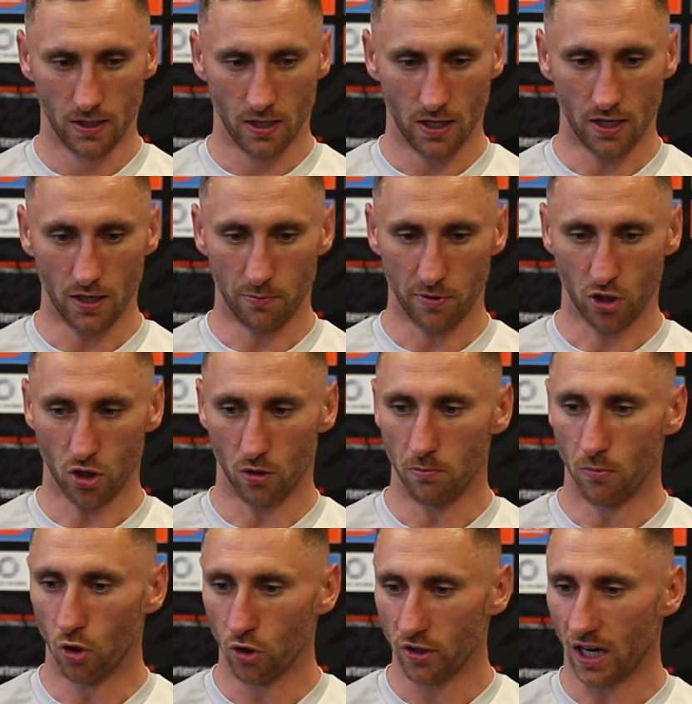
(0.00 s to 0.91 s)
it'll become
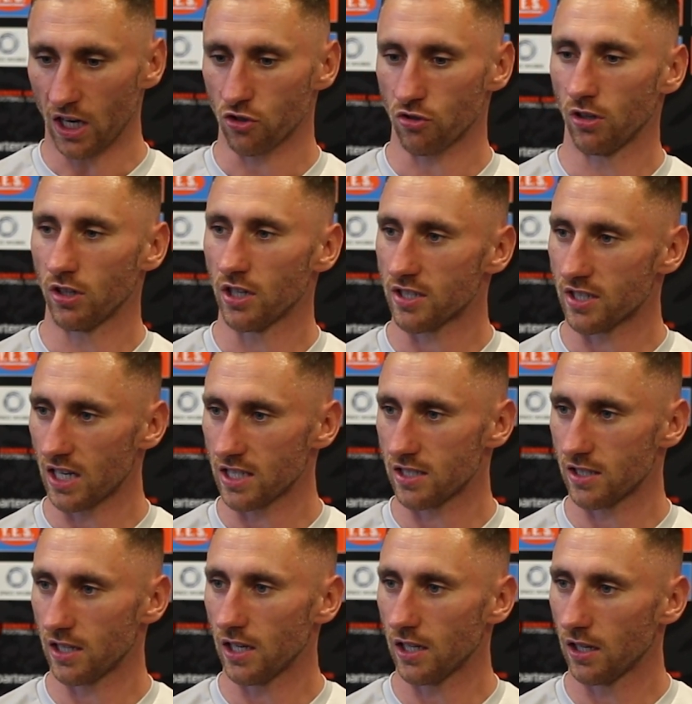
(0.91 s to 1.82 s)
more natural on a
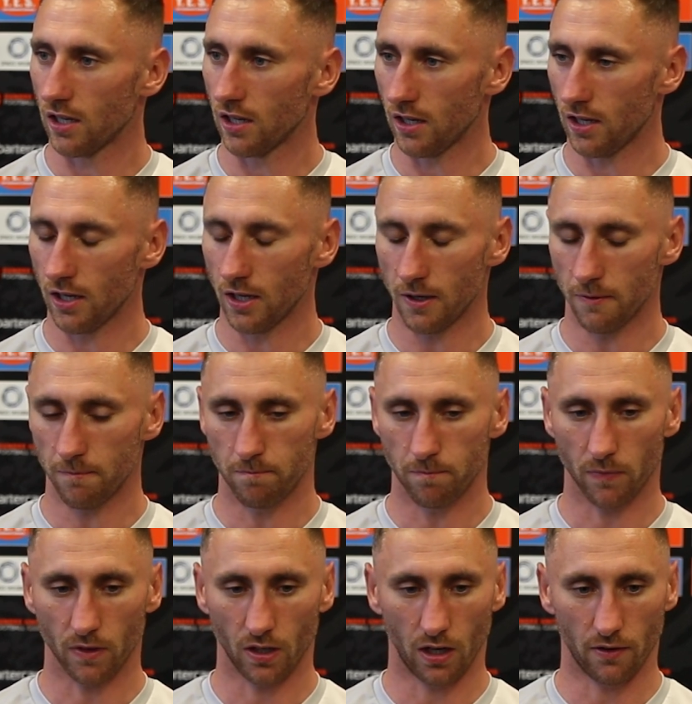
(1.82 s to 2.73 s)
Saturday.
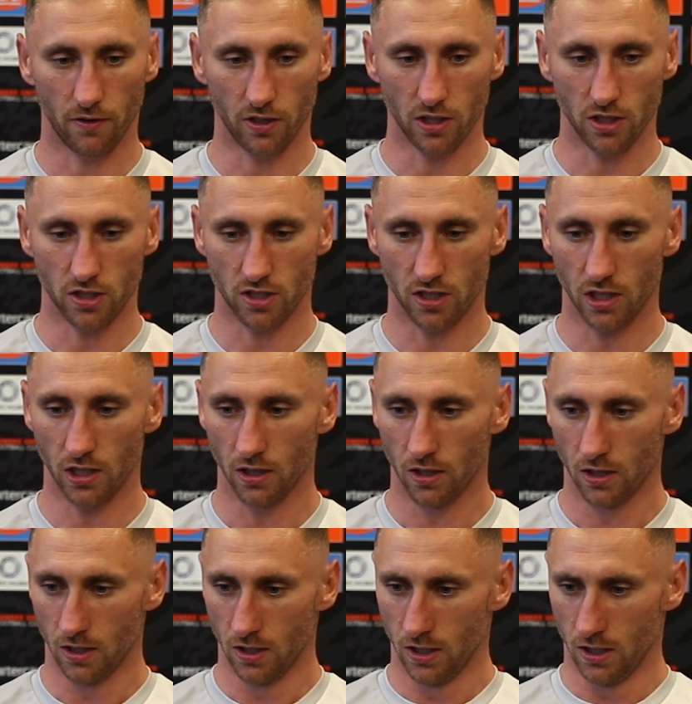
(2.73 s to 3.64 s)
I think you see,
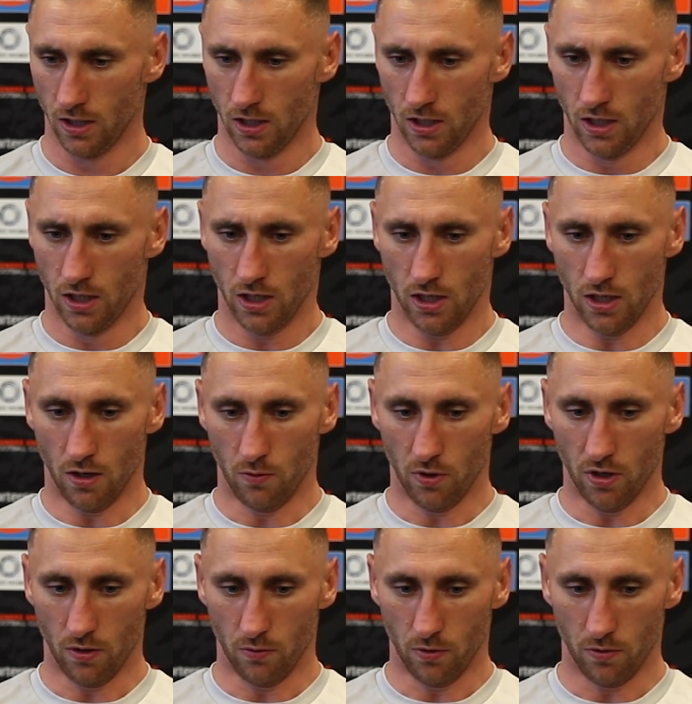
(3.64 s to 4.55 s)

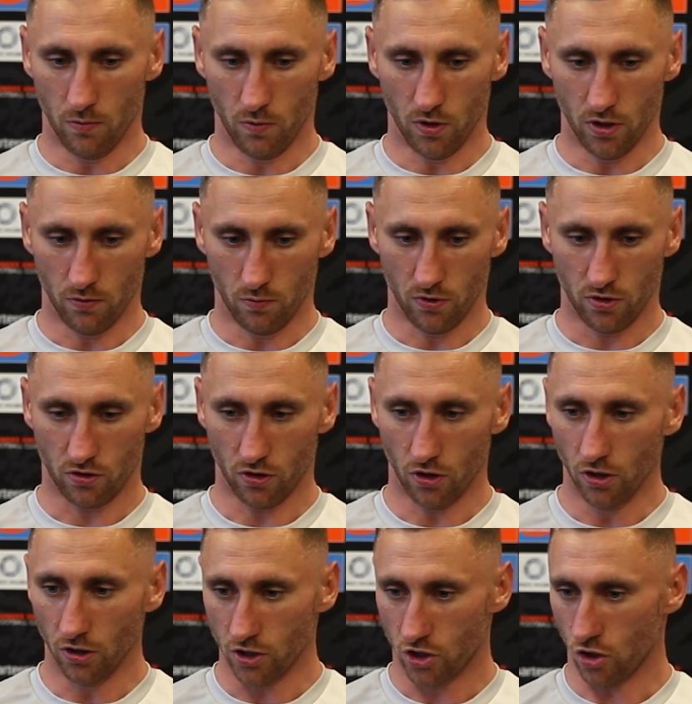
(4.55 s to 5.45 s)
we're
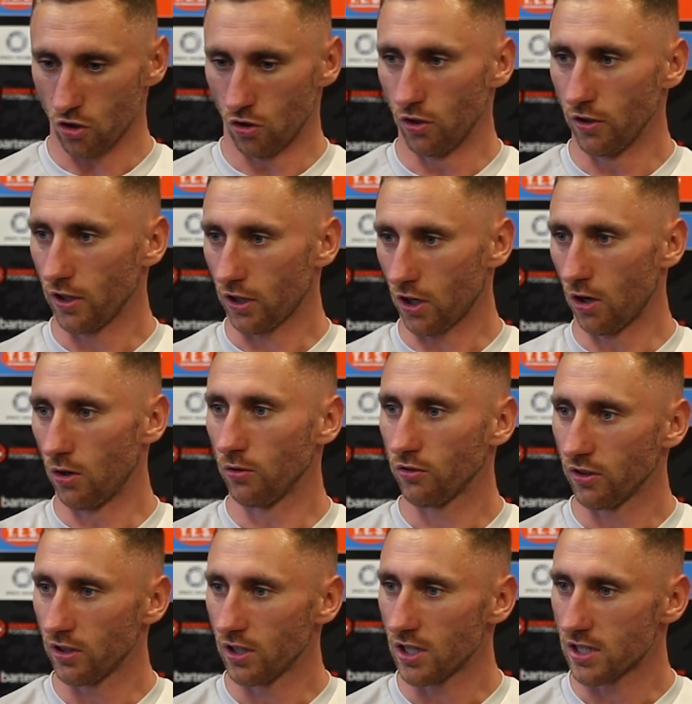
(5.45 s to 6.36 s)
certainly scoring the
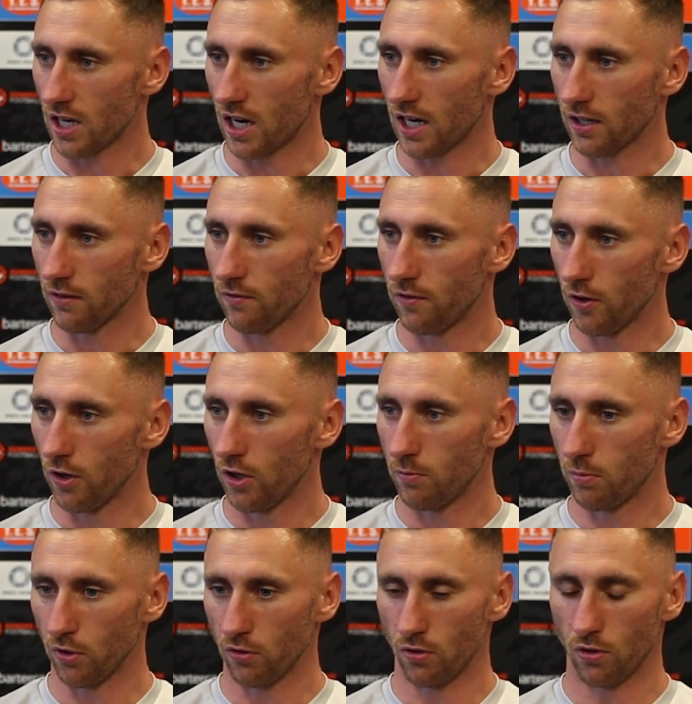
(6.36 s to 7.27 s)
goals in the attacking
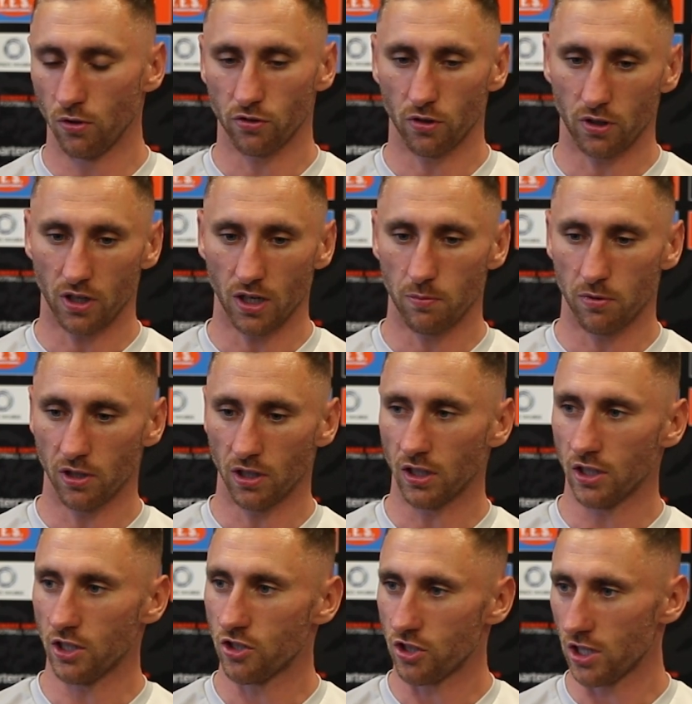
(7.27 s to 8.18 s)
third, but they're also keeping
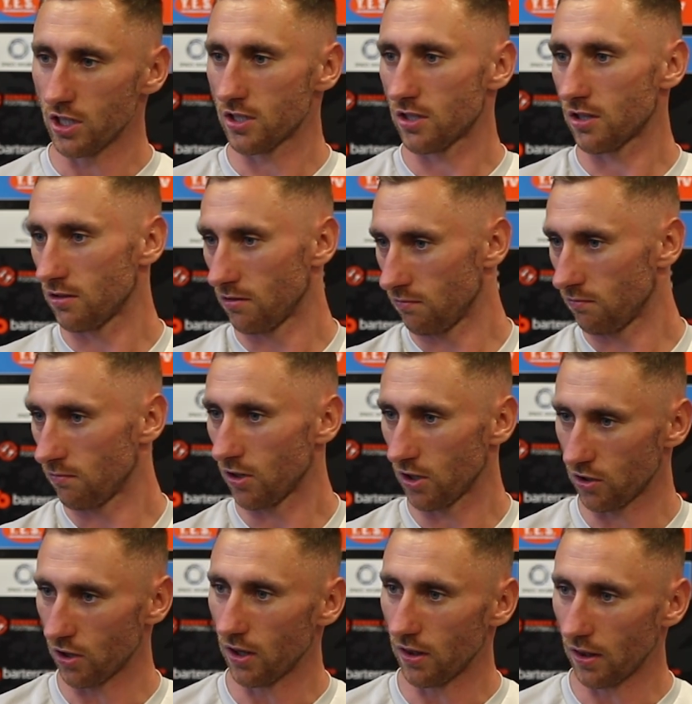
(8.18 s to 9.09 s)
clean sheets,
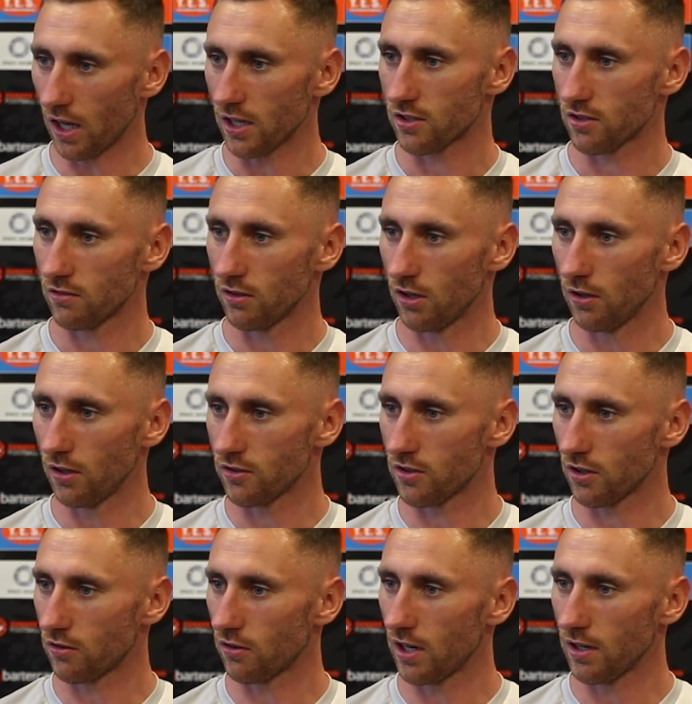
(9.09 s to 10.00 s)
and that's
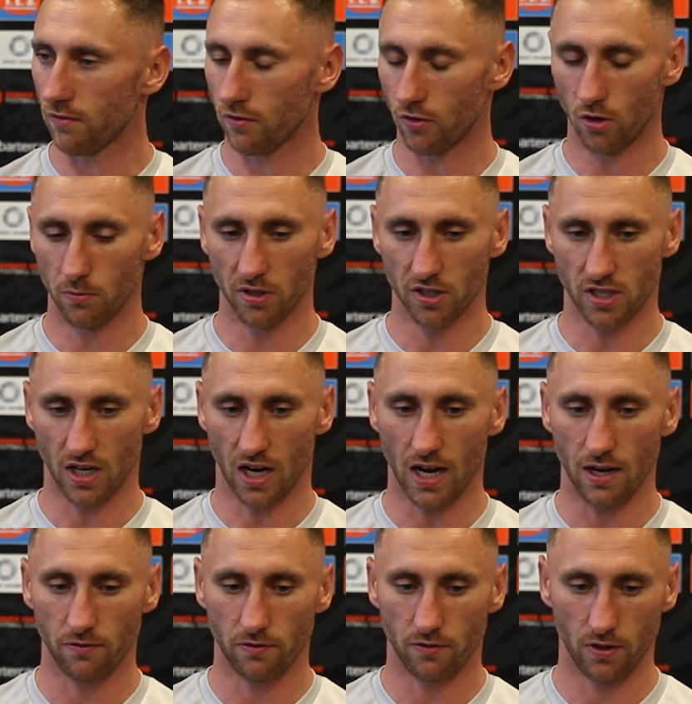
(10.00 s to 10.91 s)
a great formula to
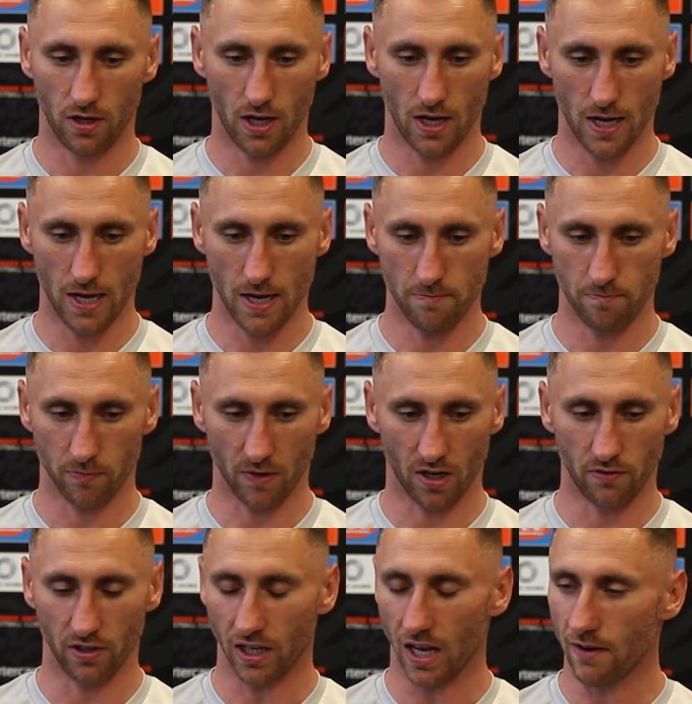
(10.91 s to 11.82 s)
have. I
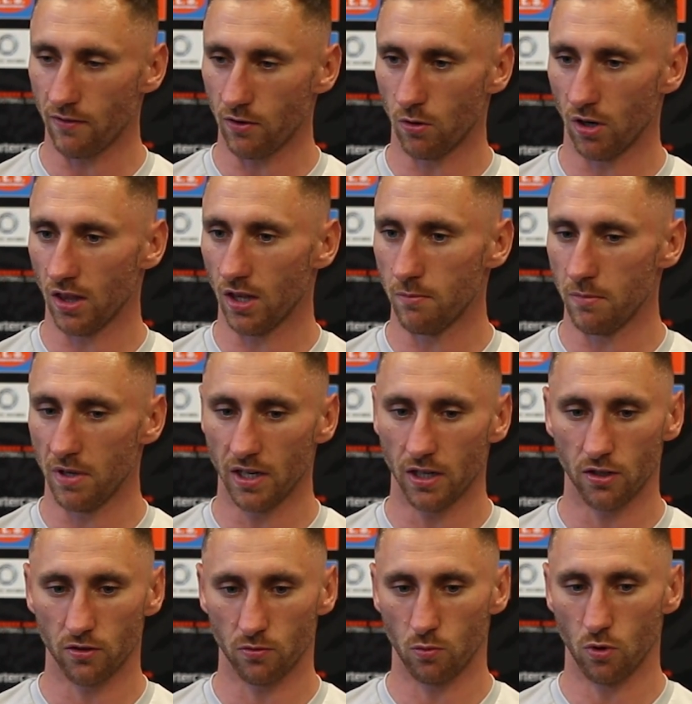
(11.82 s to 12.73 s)
think everyone at the
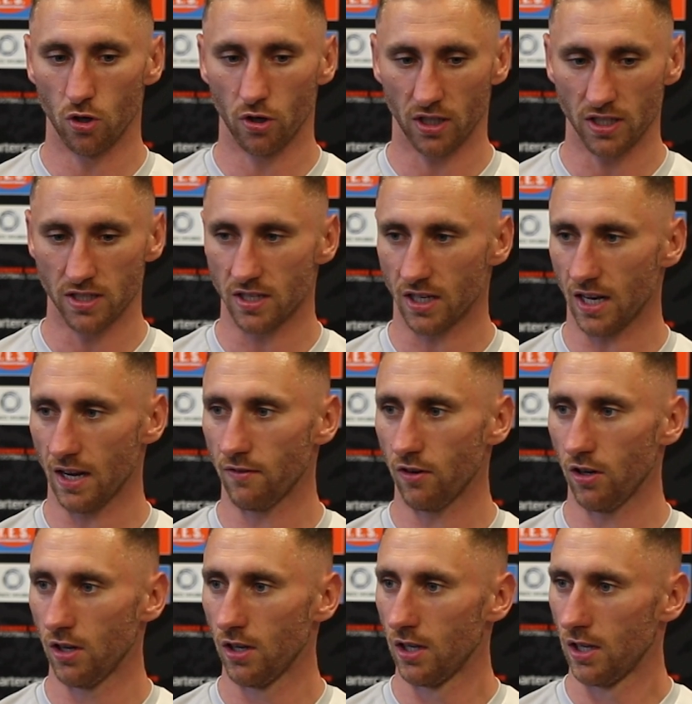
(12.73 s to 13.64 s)
minute is working
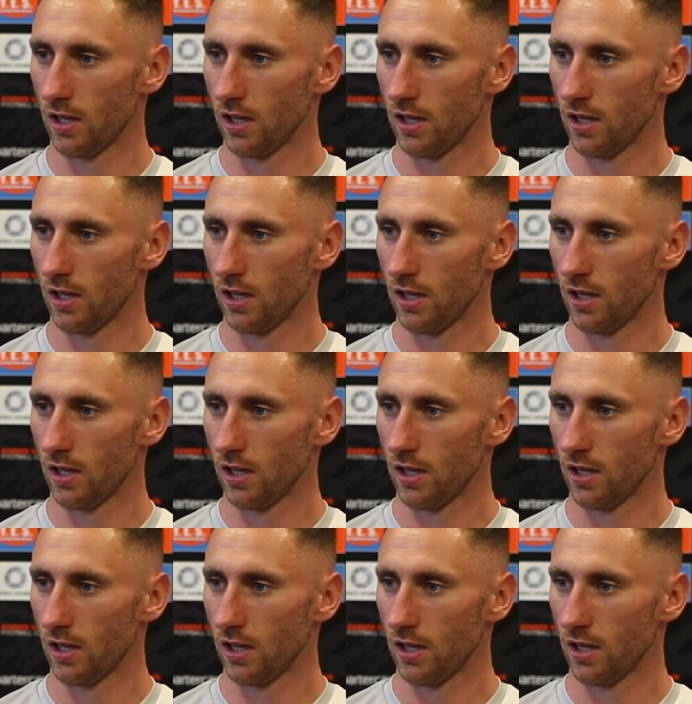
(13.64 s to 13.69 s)
together.